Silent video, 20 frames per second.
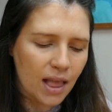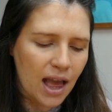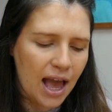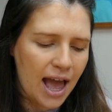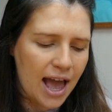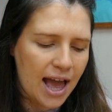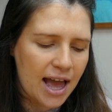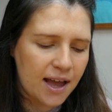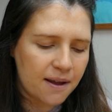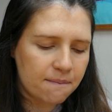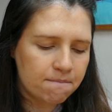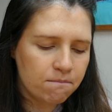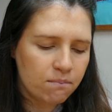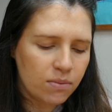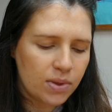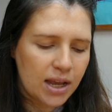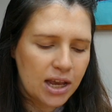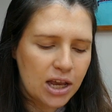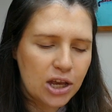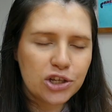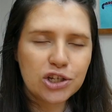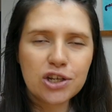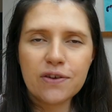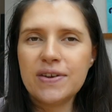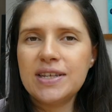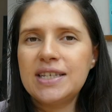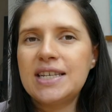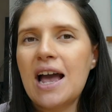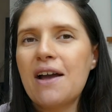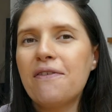So
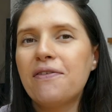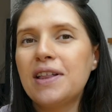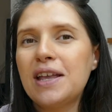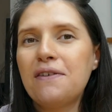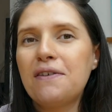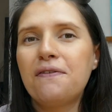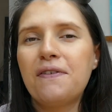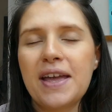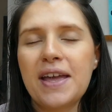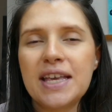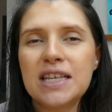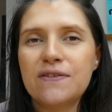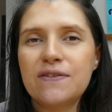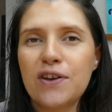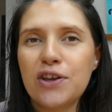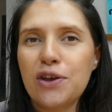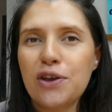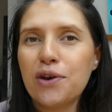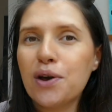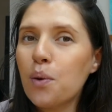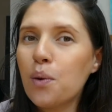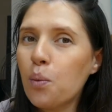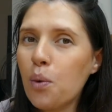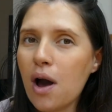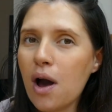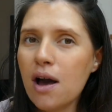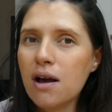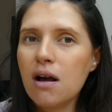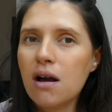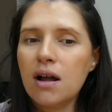there's definitely things that you can
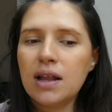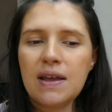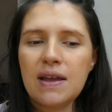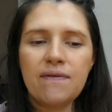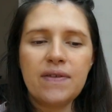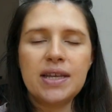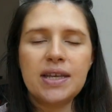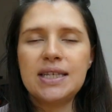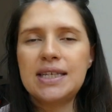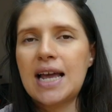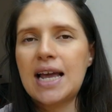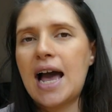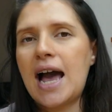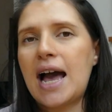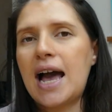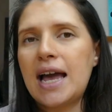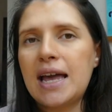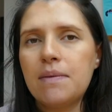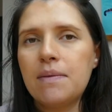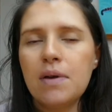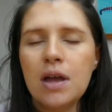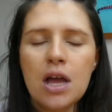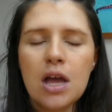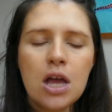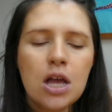work on in this time.